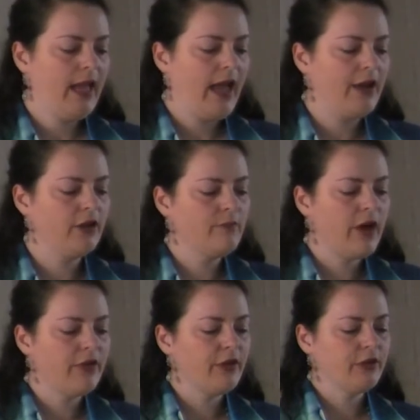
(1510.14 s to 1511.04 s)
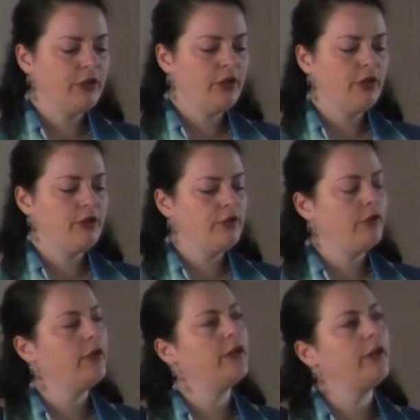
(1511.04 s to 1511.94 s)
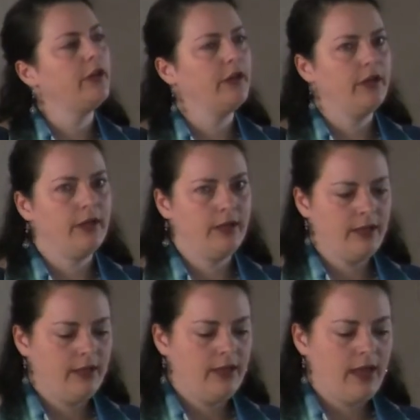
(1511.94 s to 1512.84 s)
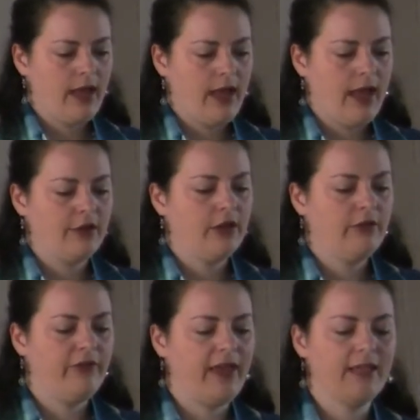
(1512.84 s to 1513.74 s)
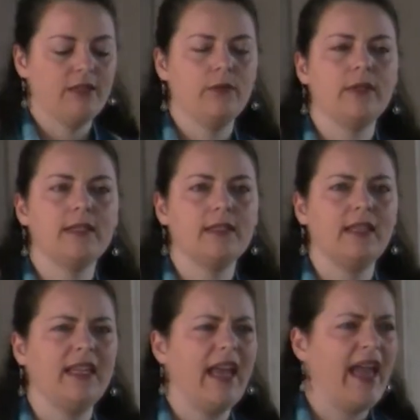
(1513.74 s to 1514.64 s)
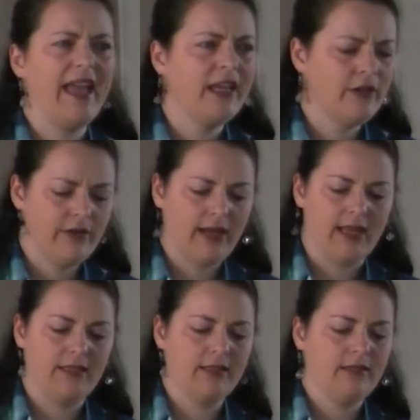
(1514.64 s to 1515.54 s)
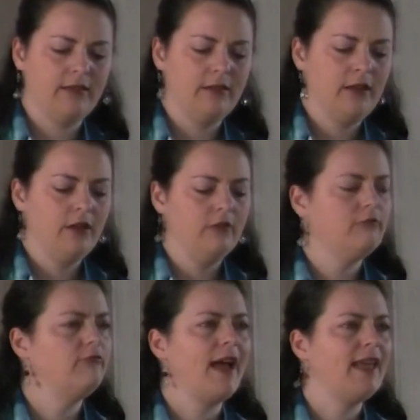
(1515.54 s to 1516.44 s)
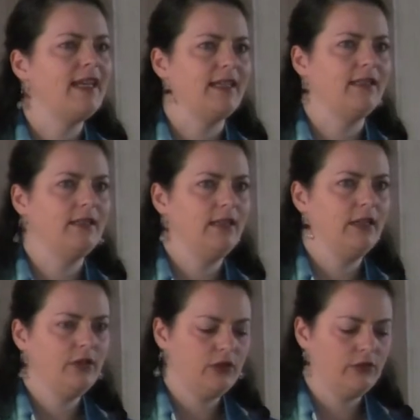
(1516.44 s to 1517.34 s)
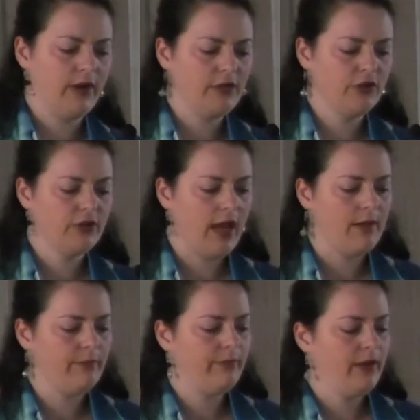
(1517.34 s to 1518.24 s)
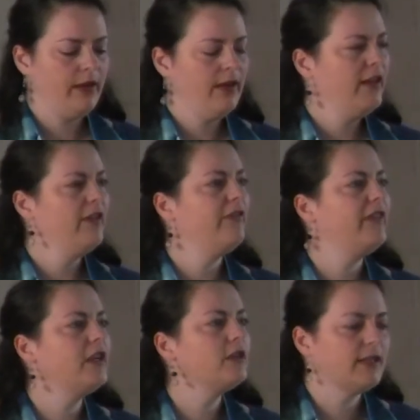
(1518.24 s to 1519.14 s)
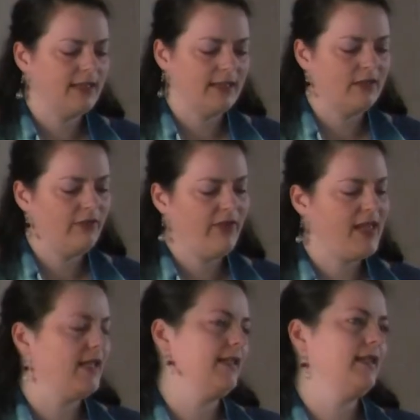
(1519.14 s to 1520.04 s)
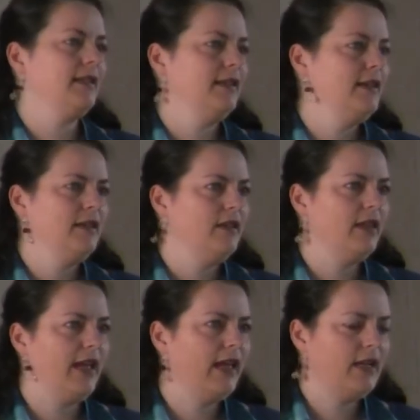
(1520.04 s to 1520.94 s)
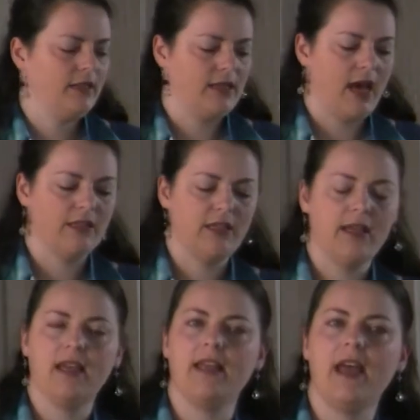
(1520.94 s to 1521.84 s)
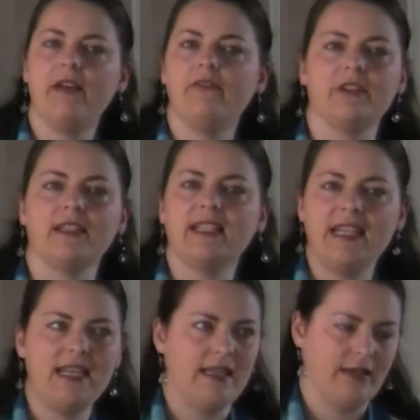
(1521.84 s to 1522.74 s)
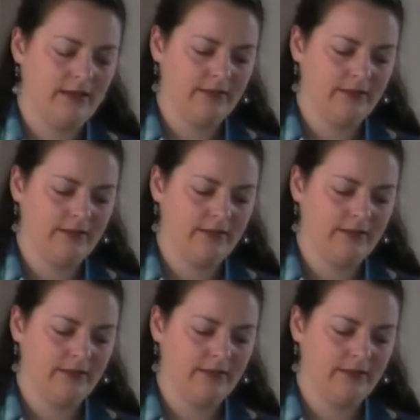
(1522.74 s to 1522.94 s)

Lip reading: And her mother turned toward her, and her face was the angriest, reddest, scrunched up, fiercest face that Anastasia had ever seen.